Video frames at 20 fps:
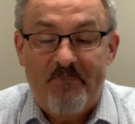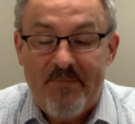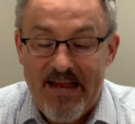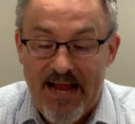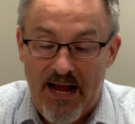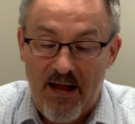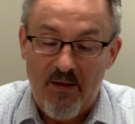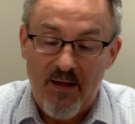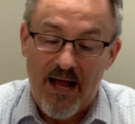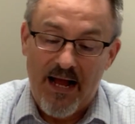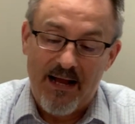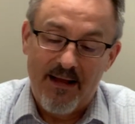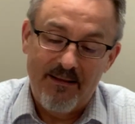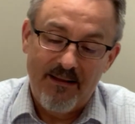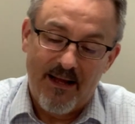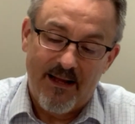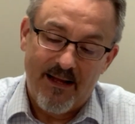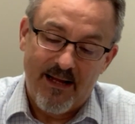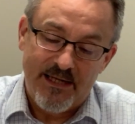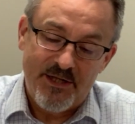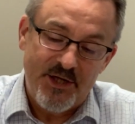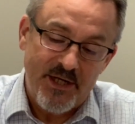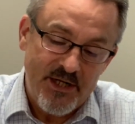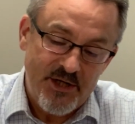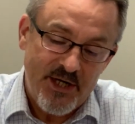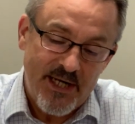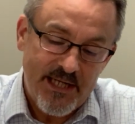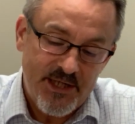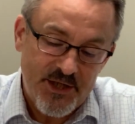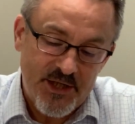Now, I
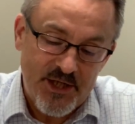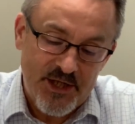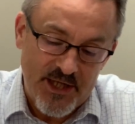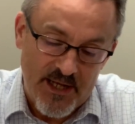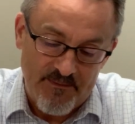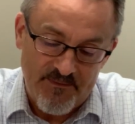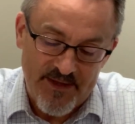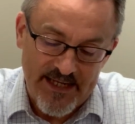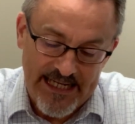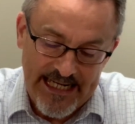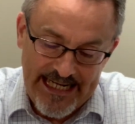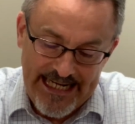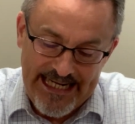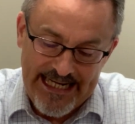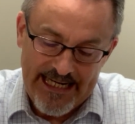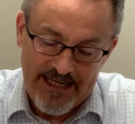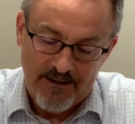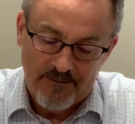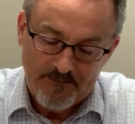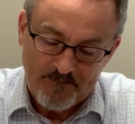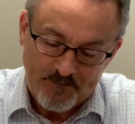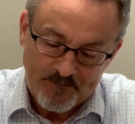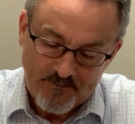suggest something in